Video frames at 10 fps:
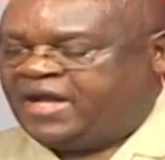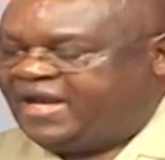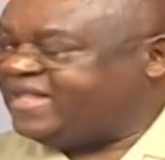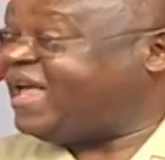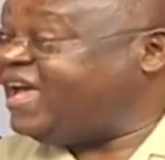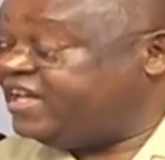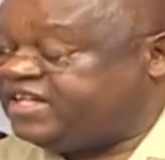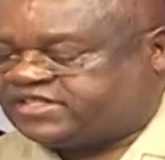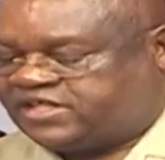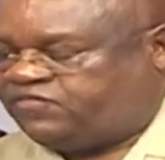letterhead
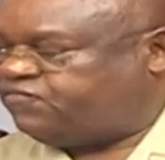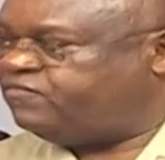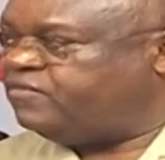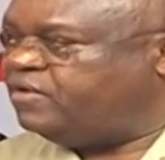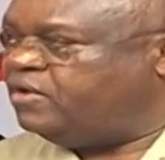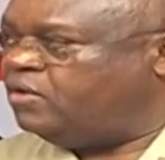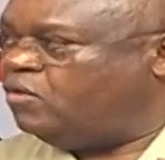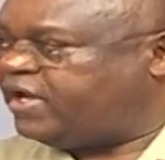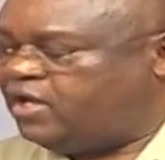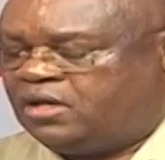itself,
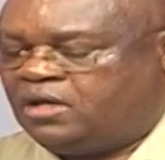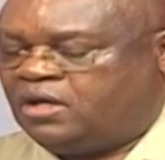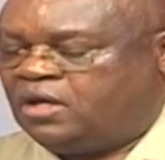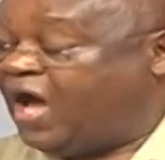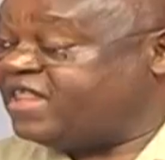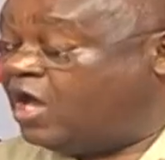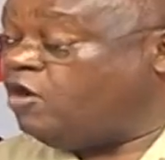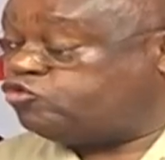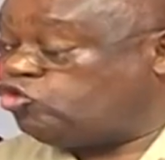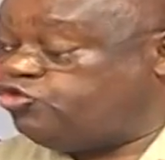okay, And I have shown